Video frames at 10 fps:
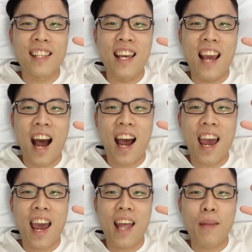See ya
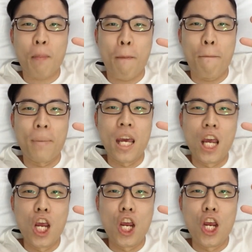and
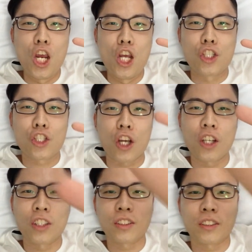peace.